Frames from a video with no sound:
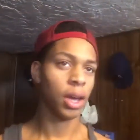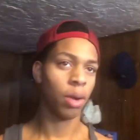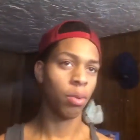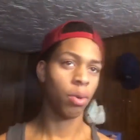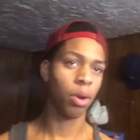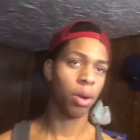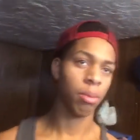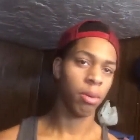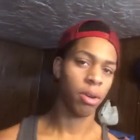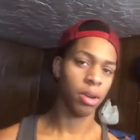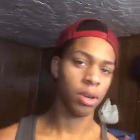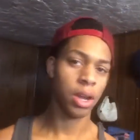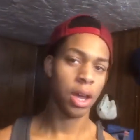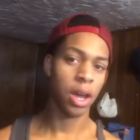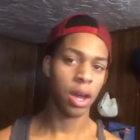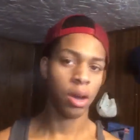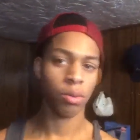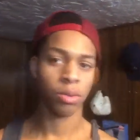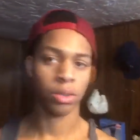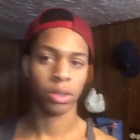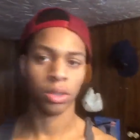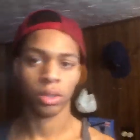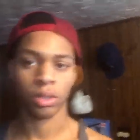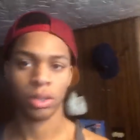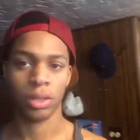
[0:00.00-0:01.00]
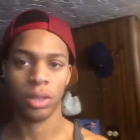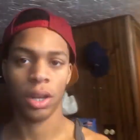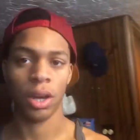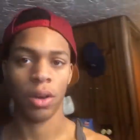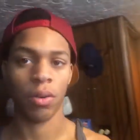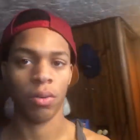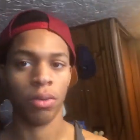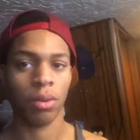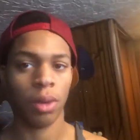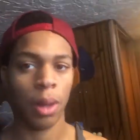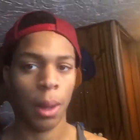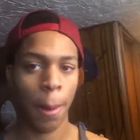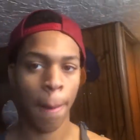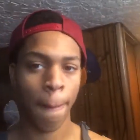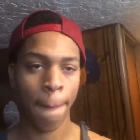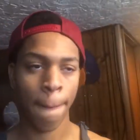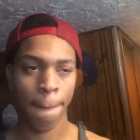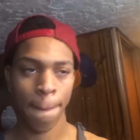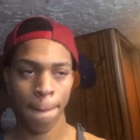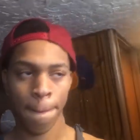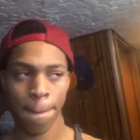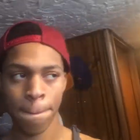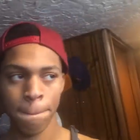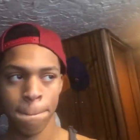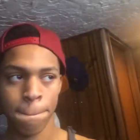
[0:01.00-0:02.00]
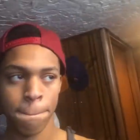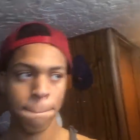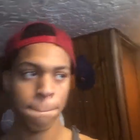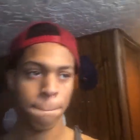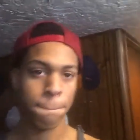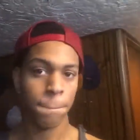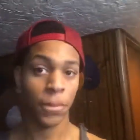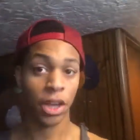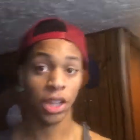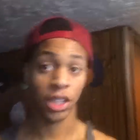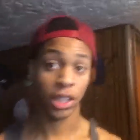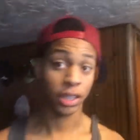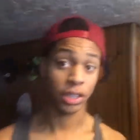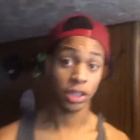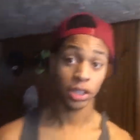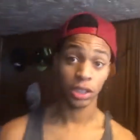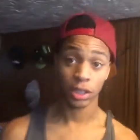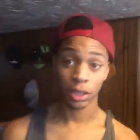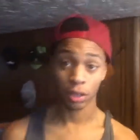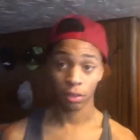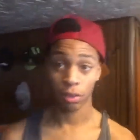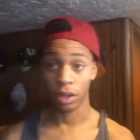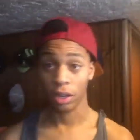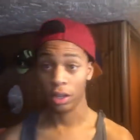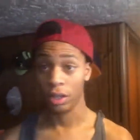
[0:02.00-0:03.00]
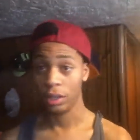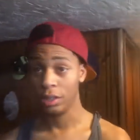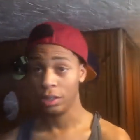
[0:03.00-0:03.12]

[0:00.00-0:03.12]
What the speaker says: got to worry about now was snow because I just shoveled it